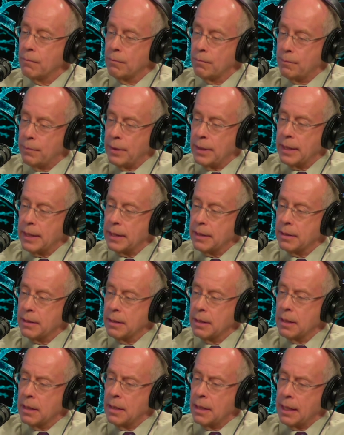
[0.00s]
but
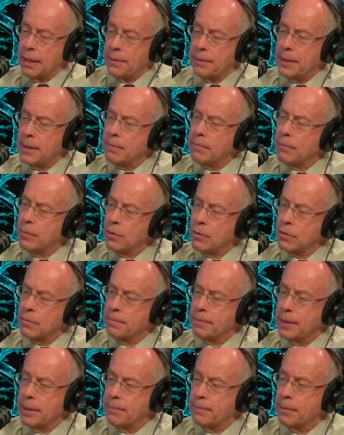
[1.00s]
I think most
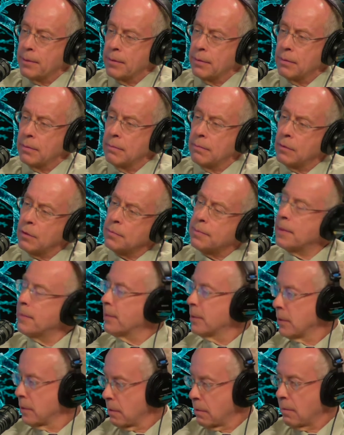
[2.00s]
people most people
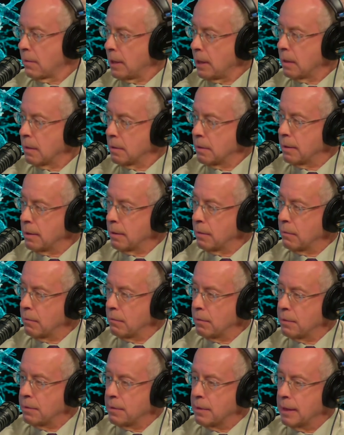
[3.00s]
in neurology
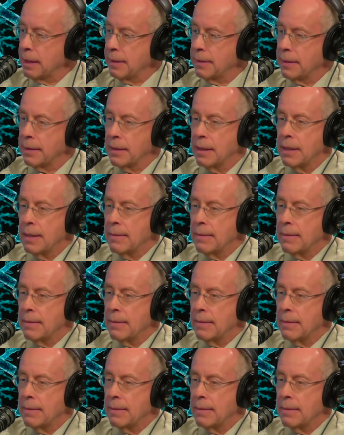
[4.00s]
would say that